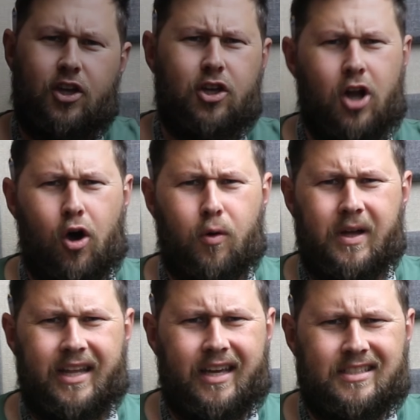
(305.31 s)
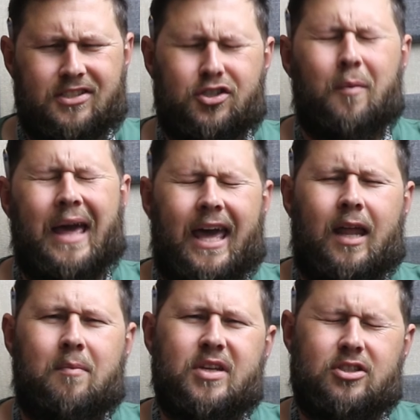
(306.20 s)
You know who it is. It's your
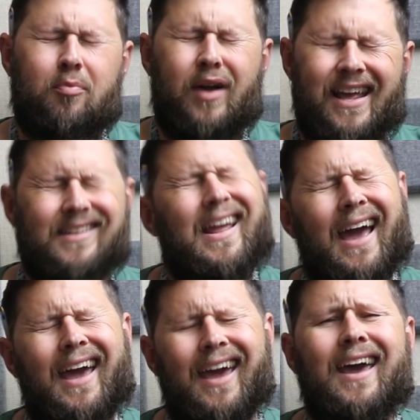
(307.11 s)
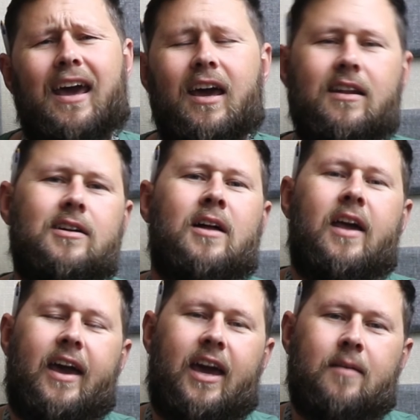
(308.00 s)
man, Mr. Brand Dad.
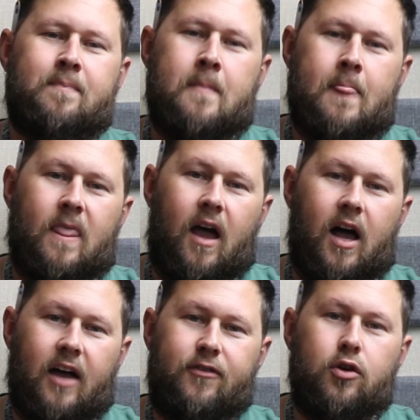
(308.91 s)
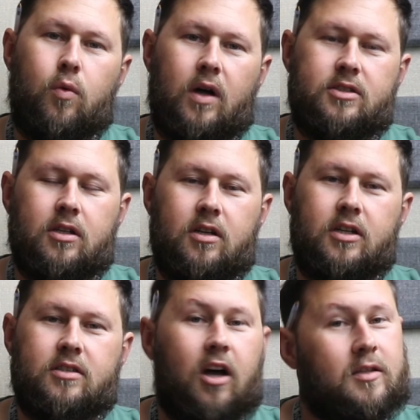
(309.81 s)
Hey, if you want to
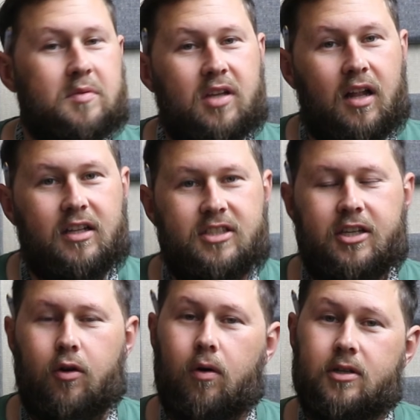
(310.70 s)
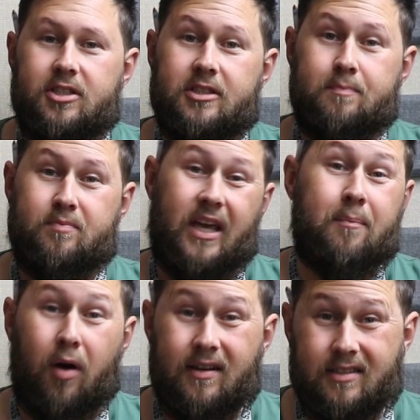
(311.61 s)
learn cosmetology or just take
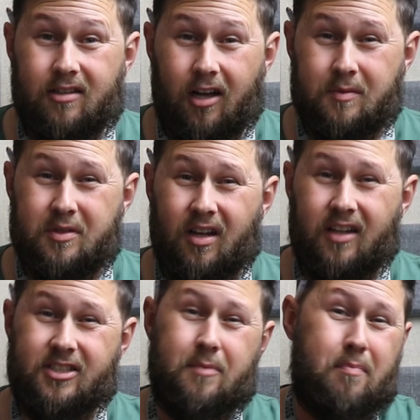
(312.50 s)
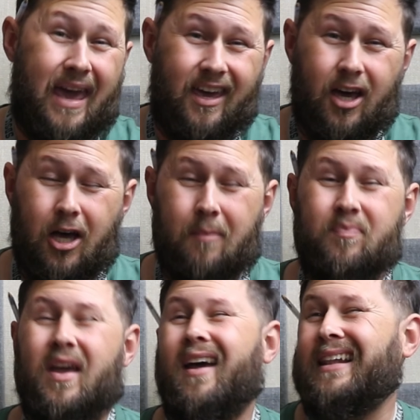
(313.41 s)
part in cosmetology, makeup,
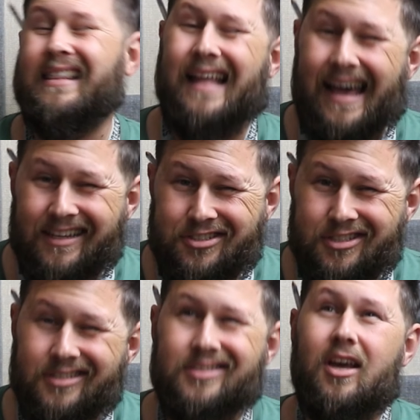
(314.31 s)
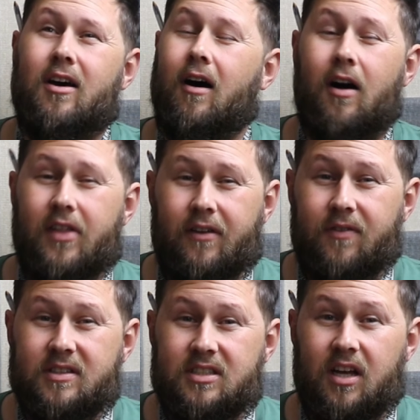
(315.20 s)
lashes, all that
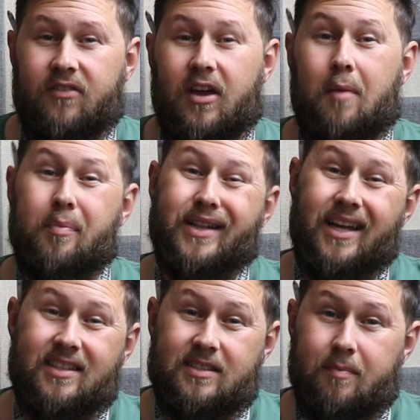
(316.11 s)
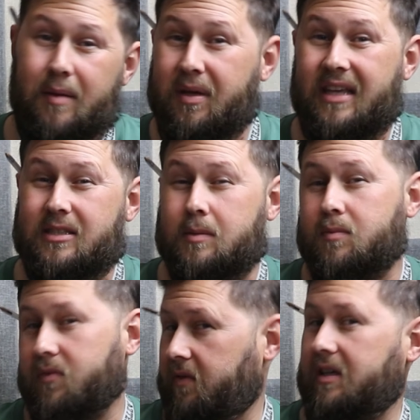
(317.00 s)
fun stuff, plus maybe get
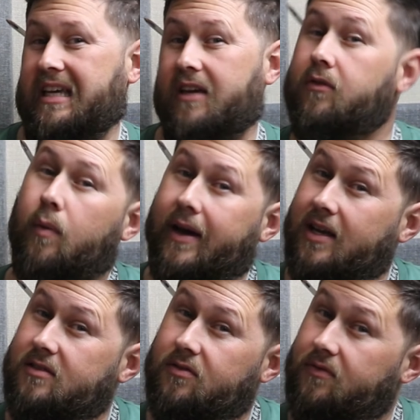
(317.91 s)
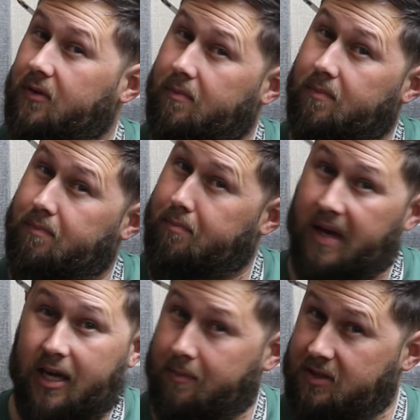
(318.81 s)
some giveaways from
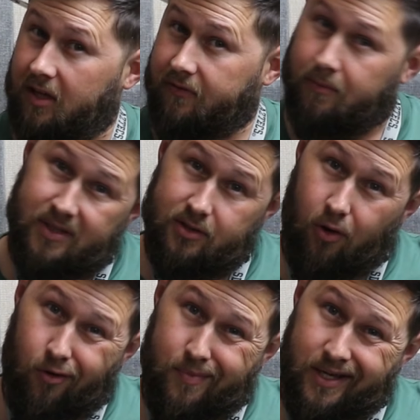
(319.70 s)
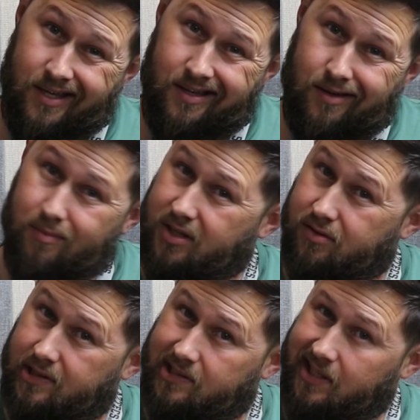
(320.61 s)
makeup stuff from Miss Colby, Miss
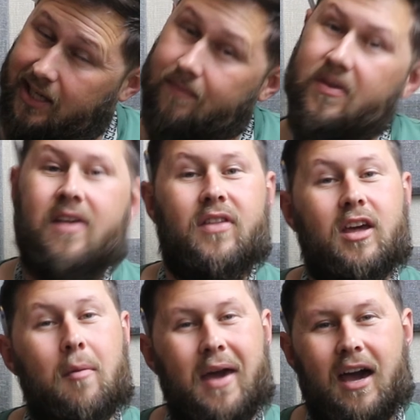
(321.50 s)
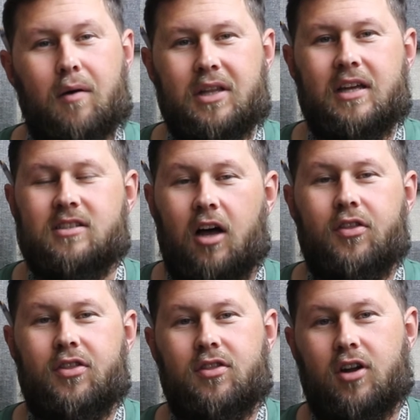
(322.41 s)
Christy, then come hang out with us
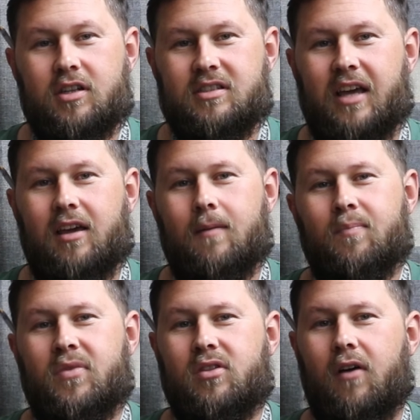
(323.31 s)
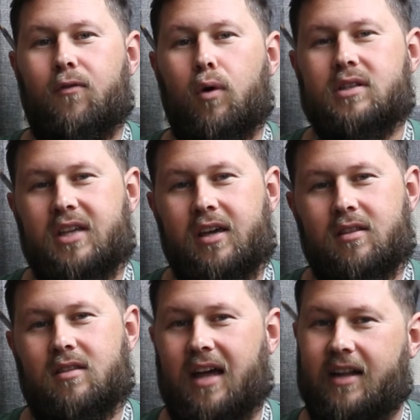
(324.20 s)
on Thursday, the
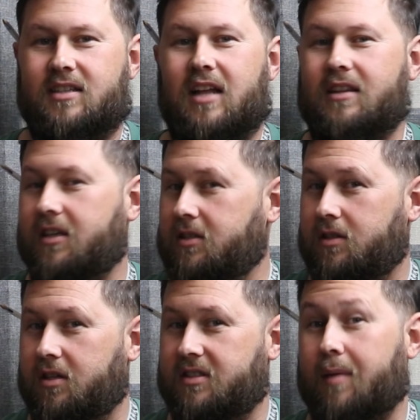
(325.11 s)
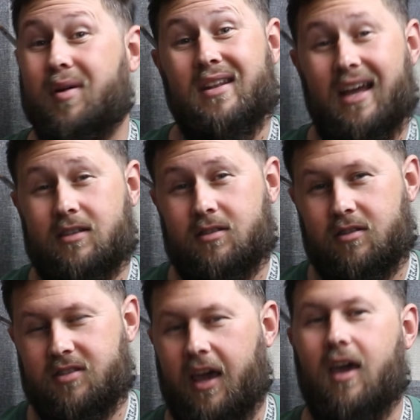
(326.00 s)
14th. That is not this Thursday, but next
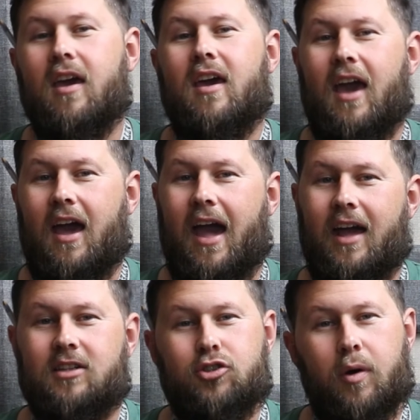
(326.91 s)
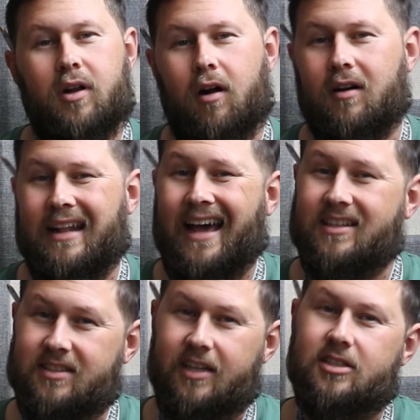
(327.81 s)
Thursday, and join our
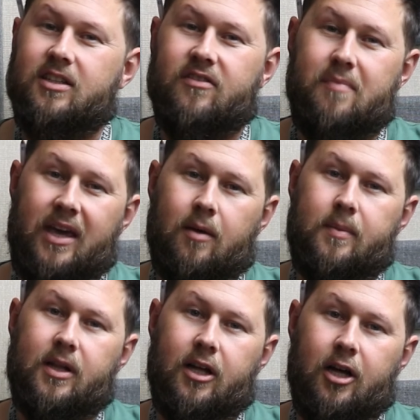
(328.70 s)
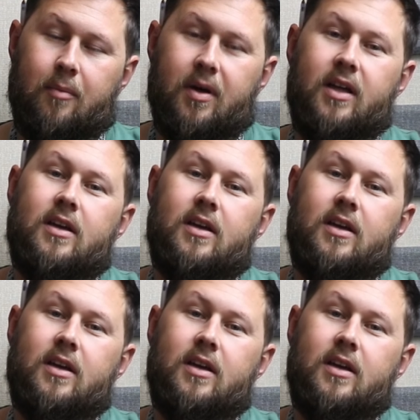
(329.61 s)
last session of Makeup Club.